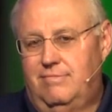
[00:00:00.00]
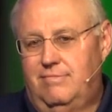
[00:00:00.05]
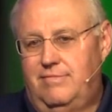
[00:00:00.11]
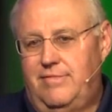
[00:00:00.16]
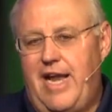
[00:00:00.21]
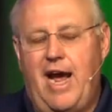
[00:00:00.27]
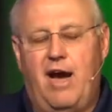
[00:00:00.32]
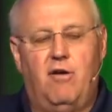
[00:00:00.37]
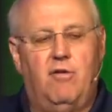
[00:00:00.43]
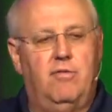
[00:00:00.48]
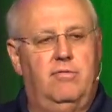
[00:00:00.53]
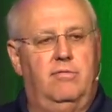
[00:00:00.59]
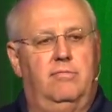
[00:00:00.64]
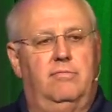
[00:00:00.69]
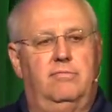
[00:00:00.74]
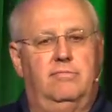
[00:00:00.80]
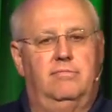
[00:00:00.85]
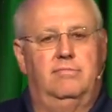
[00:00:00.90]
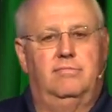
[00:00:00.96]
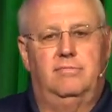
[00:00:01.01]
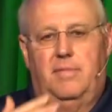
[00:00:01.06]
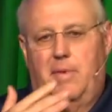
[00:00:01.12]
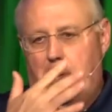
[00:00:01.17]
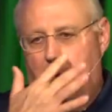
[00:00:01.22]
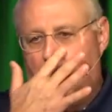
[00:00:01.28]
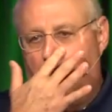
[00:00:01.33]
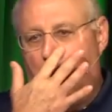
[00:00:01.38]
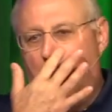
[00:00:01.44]
Now,
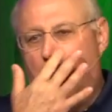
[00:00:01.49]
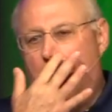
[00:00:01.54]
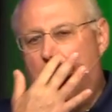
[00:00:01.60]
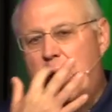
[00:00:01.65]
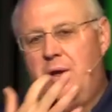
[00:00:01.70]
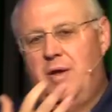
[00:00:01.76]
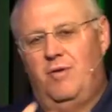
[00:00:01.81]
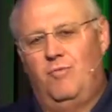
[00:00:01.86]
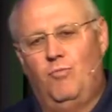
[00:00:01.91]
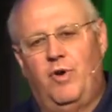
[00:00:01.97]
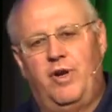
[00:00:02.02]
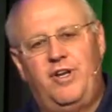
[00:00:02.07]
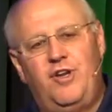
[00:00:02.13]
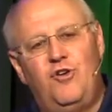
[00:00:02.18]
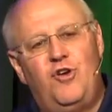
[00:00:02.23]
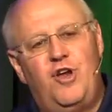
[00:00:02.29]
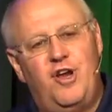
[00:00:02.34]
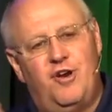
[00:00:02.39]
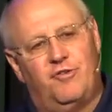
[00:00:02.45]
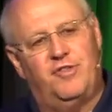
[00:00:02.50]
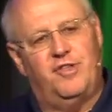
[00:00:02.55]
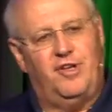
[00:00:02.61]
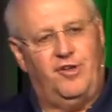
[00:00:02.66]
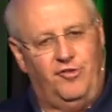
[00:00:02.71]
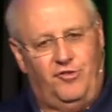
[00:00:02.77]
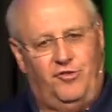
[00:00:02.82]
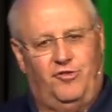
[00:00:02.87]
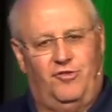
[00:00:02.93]
when you hear
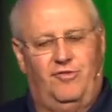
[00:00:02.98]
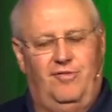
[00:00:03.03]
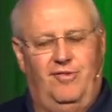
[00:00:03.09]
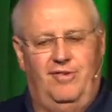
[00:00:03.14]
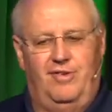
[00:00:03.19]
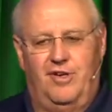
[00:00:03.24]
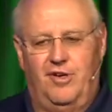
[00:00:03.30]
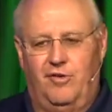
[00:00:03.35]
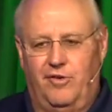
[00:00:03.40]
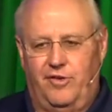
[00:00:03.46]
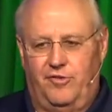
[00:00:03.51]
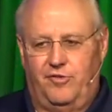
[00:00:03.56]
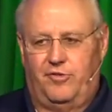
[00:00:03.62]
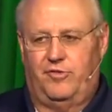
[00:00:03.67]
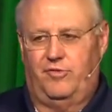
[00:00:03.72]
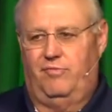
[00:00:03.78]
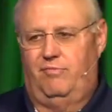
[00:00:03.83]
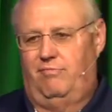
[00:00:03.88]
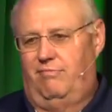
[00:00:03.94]
this, you know, as